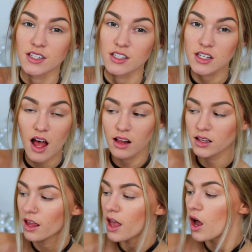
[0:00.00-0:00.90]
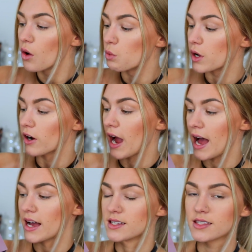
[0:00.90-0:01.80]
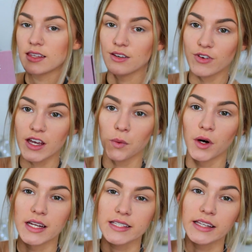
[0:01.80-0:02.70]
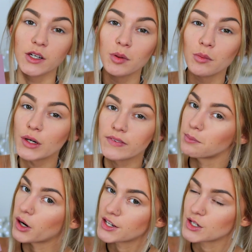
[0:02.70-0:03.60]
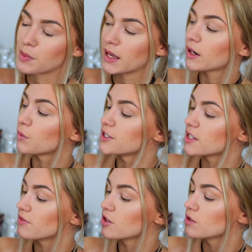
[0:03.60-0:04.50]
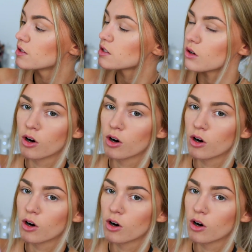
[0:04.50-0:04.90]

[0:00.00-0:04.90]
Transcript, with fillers: and dull, whereas the fake one is a little bit more of a brighter pink which they've used,